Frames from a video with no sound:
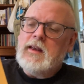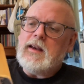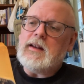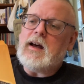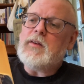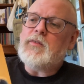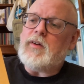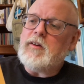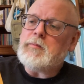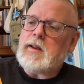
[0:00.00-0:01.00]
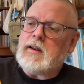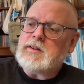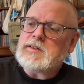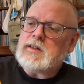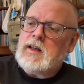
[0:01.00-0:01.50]
It had 5
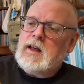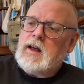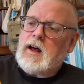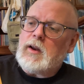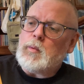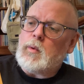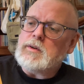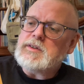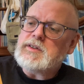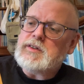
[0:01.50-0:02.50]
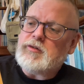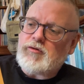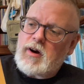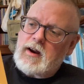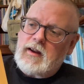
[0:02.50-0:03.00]
planets and 1
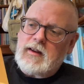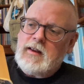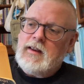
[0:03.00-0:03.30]
stray